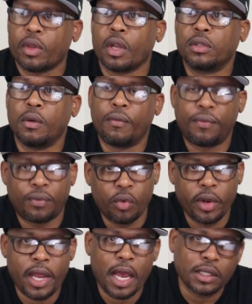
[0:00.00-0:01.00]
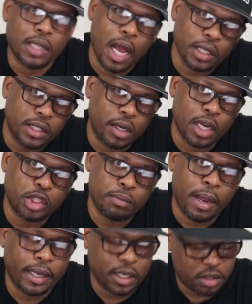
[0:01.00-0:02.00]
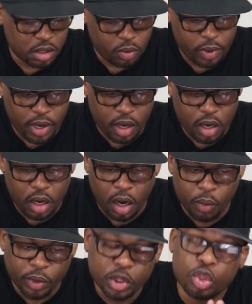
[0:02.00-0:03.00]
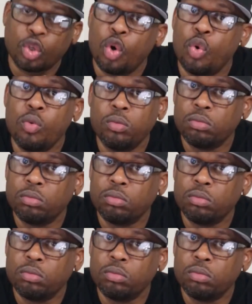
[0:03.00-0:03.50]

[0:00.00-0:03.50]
some fruity ass cocktail that you might get somewhere, which is cool.